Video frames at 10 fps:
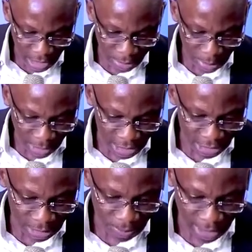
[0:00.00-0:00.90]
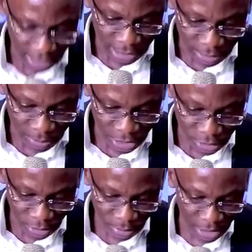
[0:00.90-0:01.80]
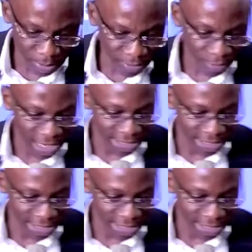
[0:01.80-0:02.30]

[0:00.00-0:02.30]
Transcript: am a managing partner at BDO. But before I